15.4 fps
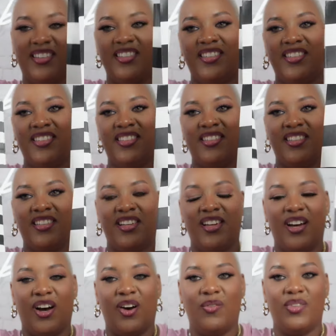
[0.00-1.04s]

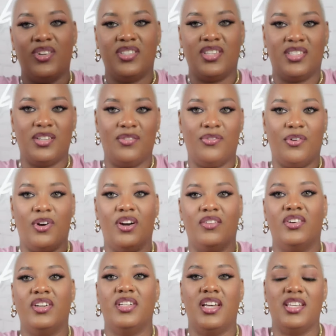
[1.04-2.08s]
I went to
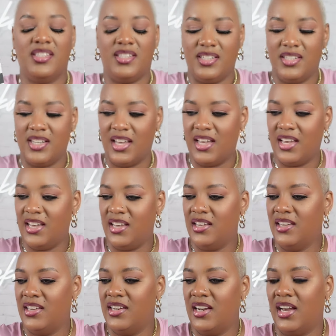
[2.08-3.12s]
Sephora
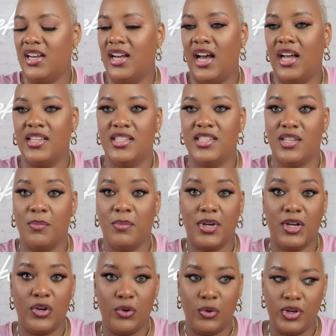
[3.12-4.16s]
yesterday and I got
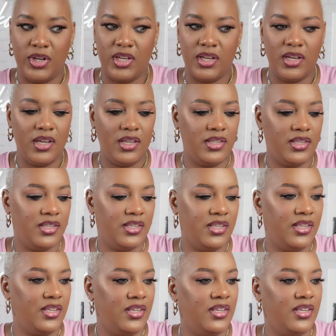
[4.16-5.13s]
some goodies.